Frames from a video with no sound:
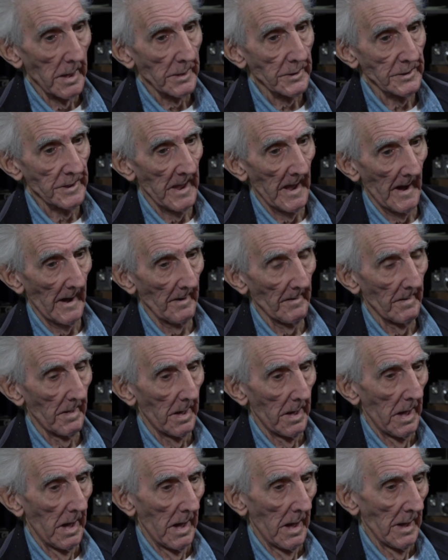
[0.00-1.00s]
Yeah.
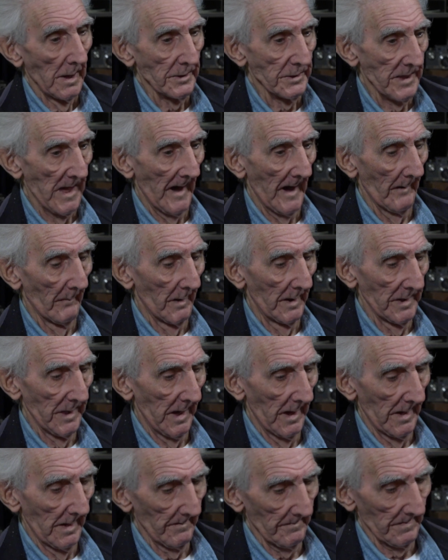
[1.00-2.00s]

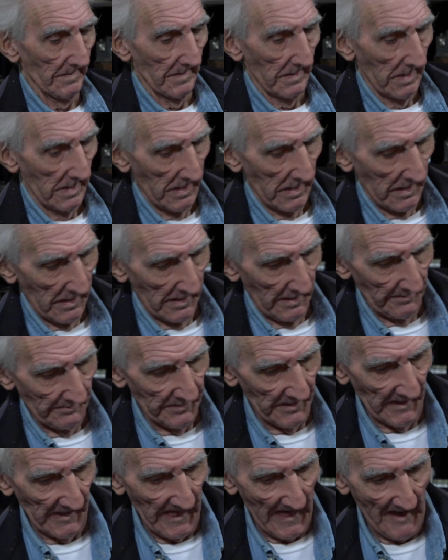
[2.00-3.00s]
When
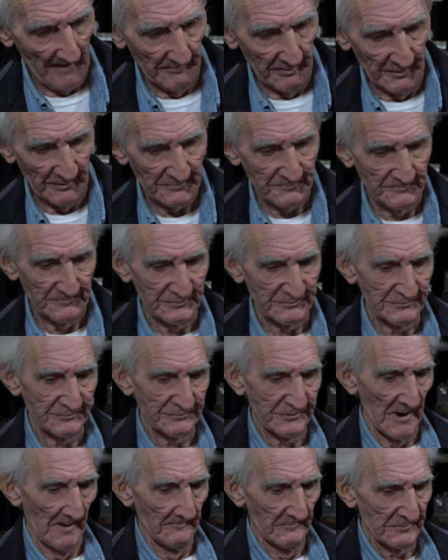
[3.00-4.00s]
they'd have
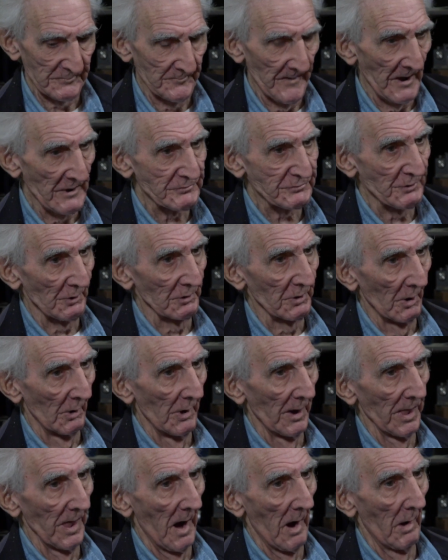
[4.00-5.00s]
something special
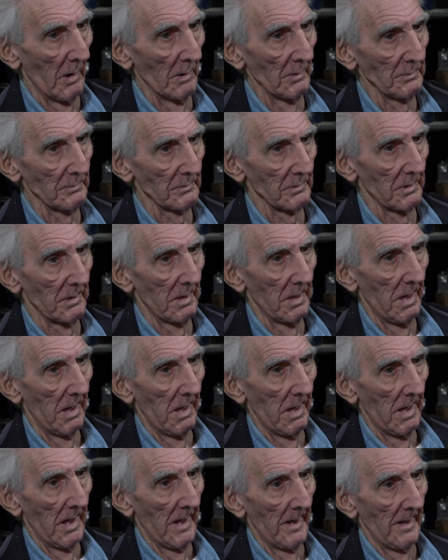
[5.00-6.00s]
going on,
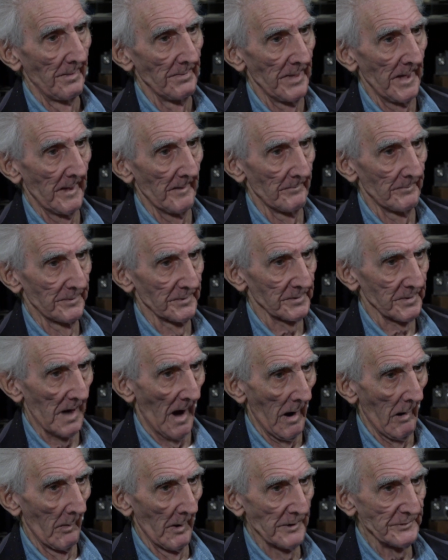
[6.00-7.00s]
they'd
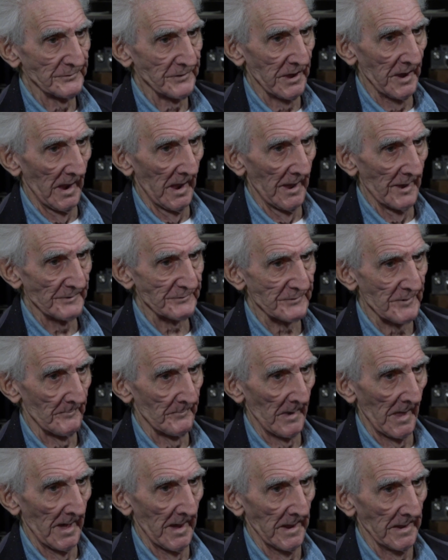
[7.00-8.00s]
always get us to
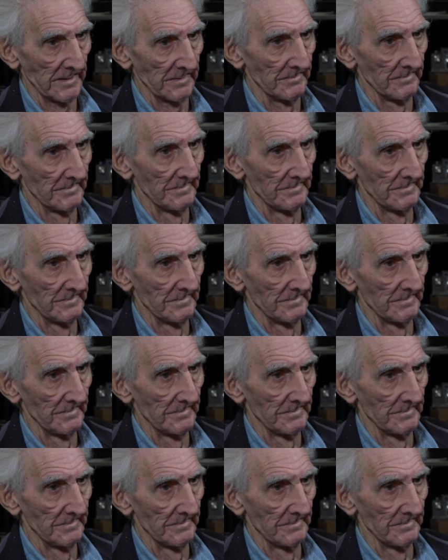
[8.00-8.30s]
play,